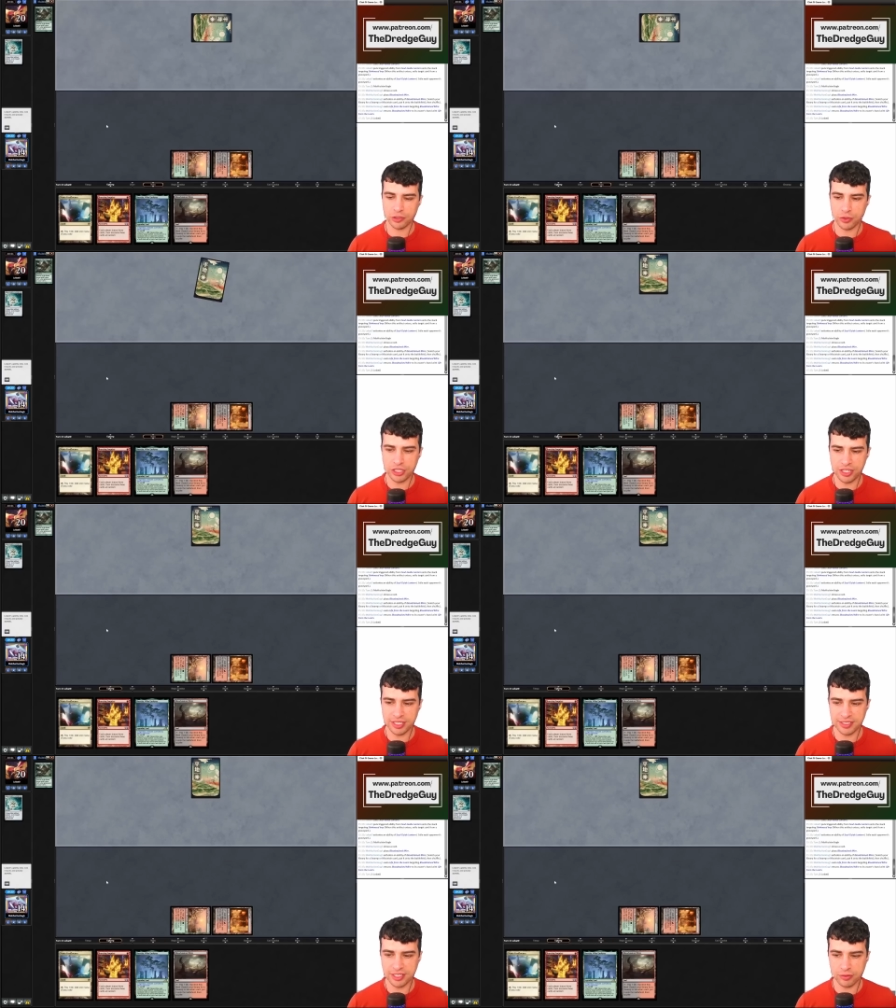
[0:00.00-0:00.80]
Dredger, and
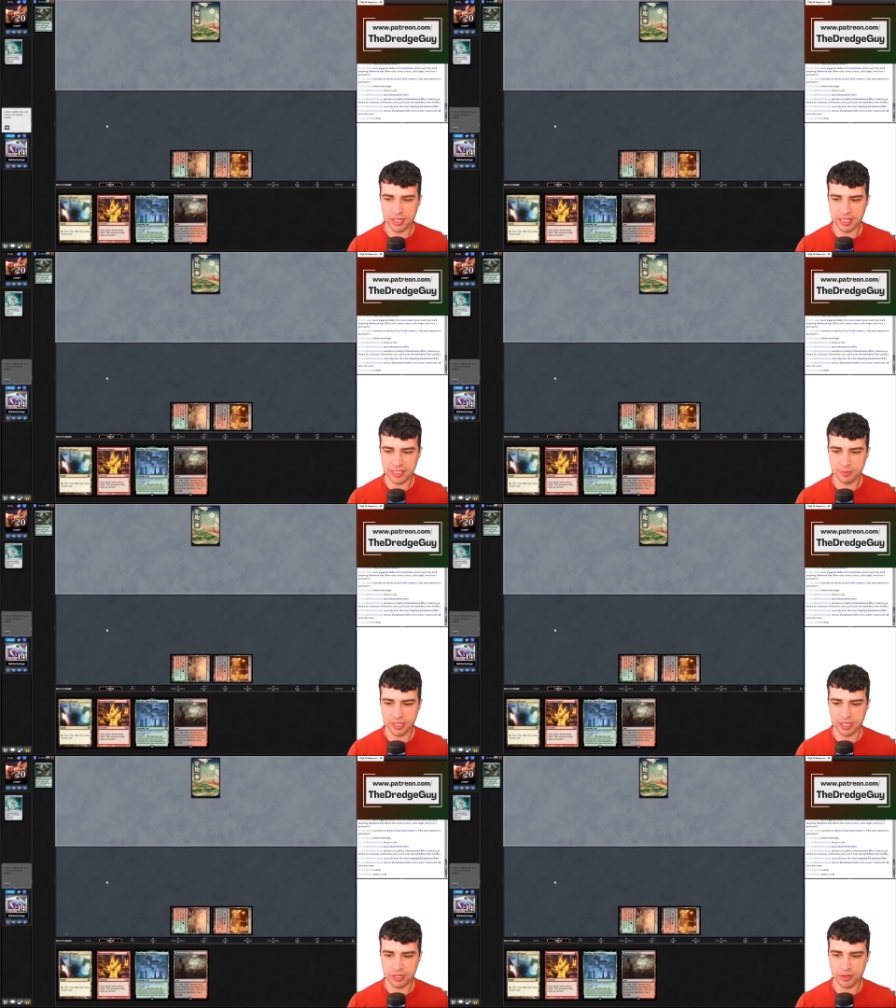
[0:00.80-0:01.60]
next turn we can cast
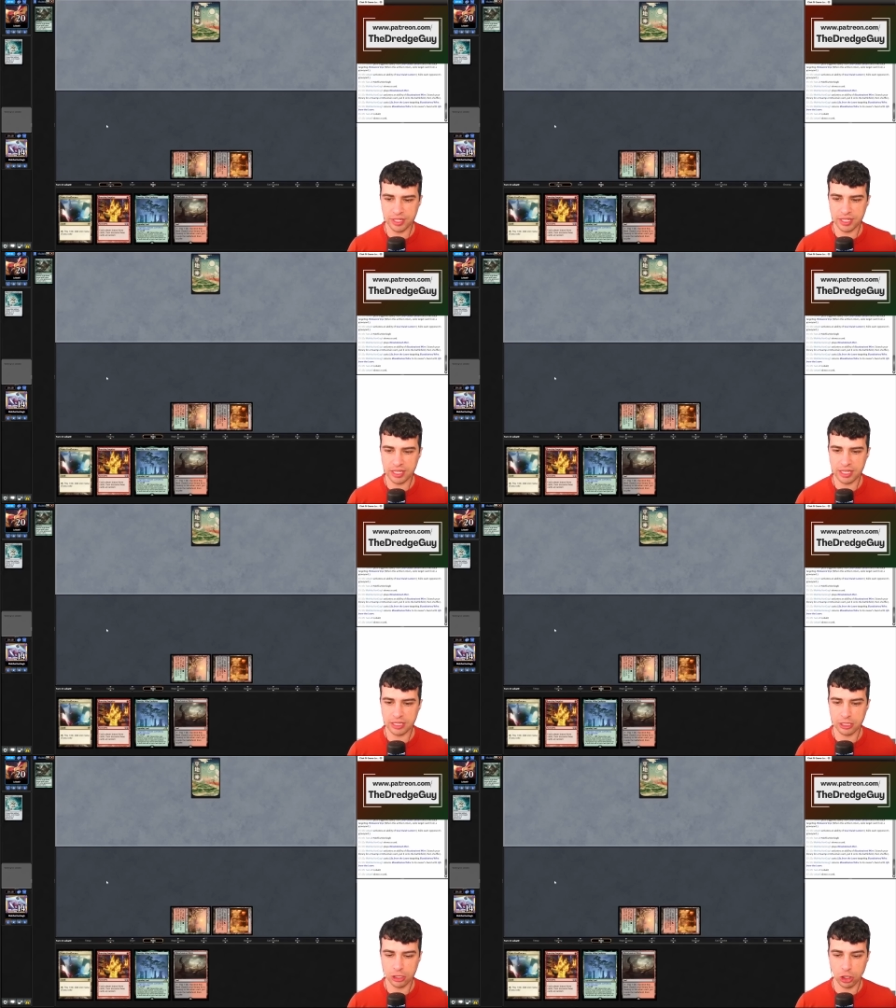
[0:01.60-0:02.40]
Burning Inquiry
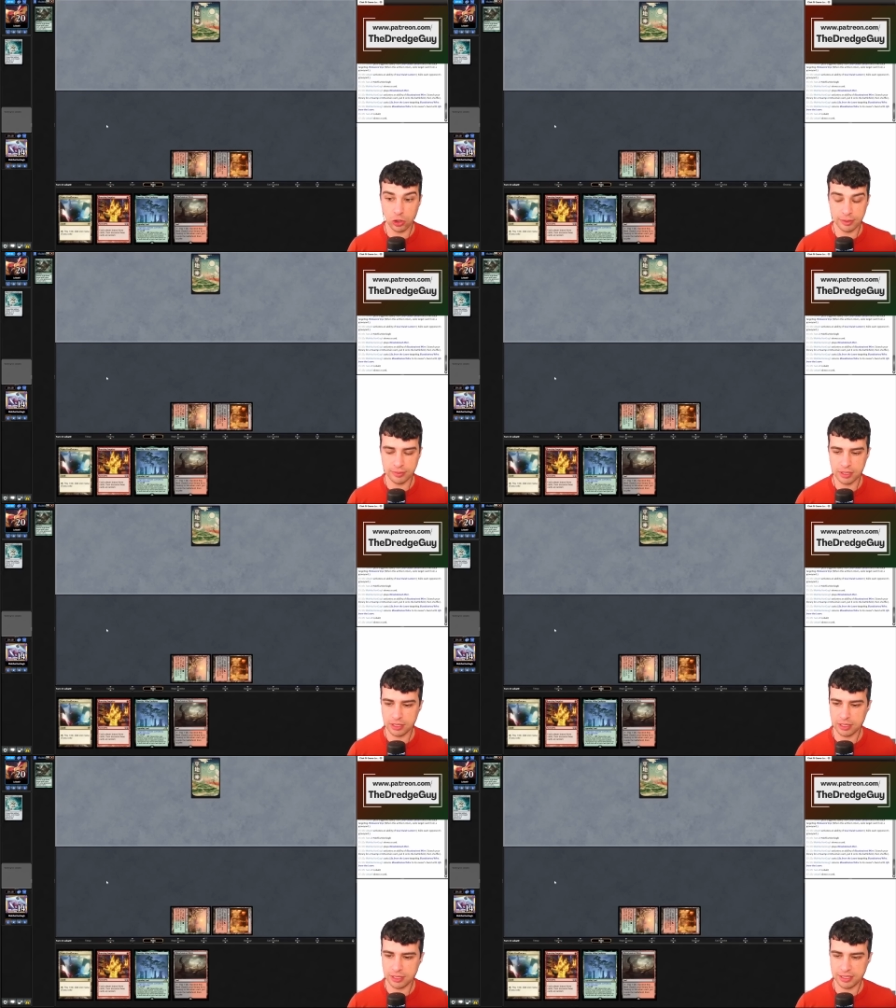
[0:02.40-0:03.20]
and Loam
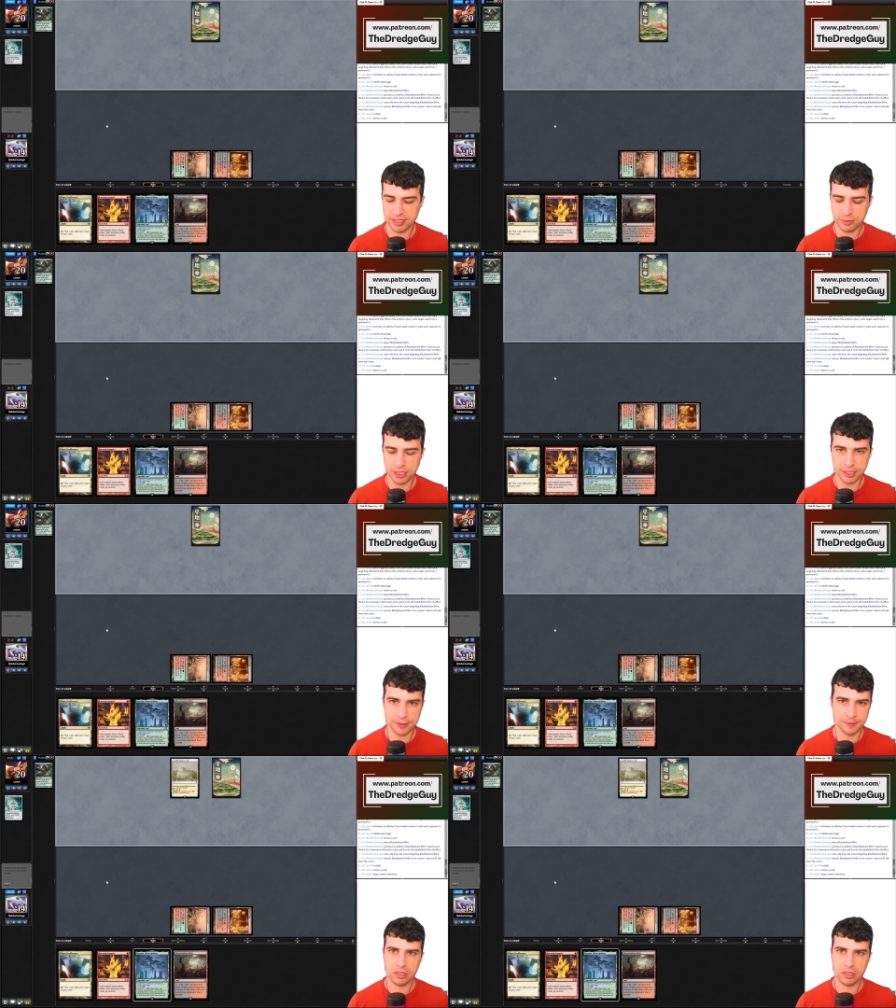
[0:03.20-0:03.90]
in the same turn.